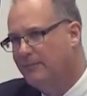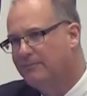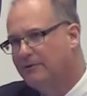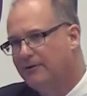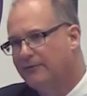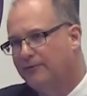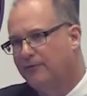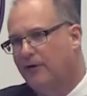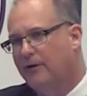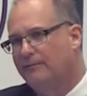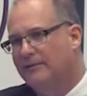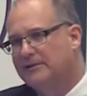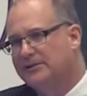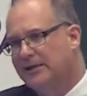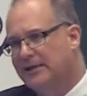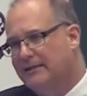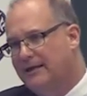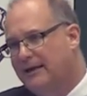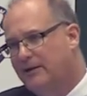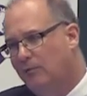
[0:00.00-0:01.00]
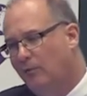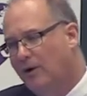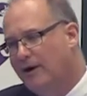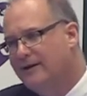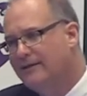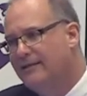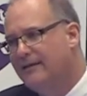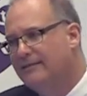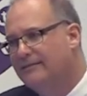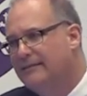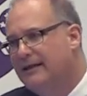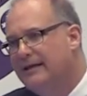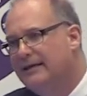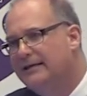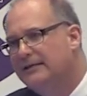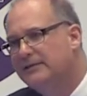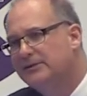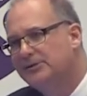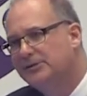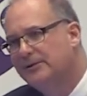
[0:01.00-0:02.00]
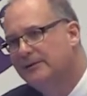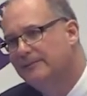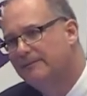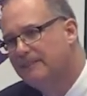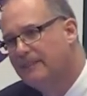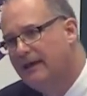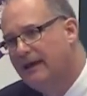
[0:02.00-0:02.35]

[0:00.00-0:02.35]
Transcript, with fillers: on performance. I think one of the things,